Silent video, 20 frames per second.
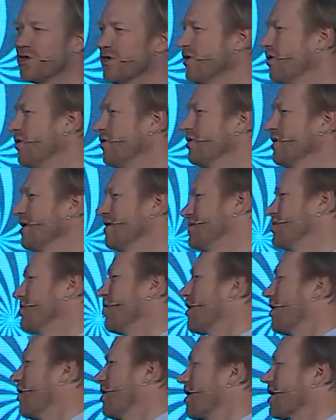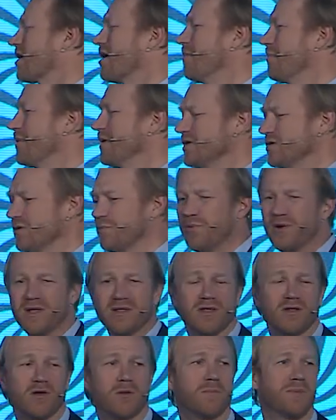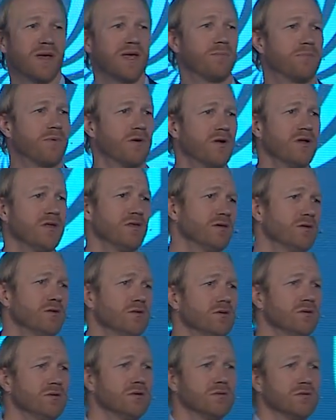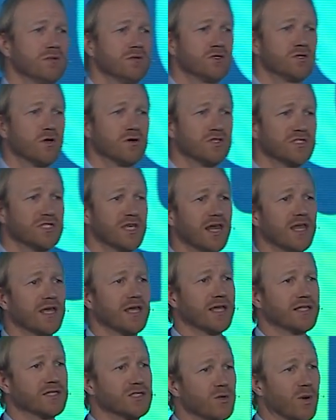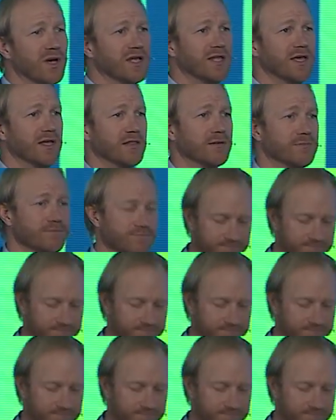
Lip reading: You know, I start a lot of companies, you print it on paper and you start selling it. So I did.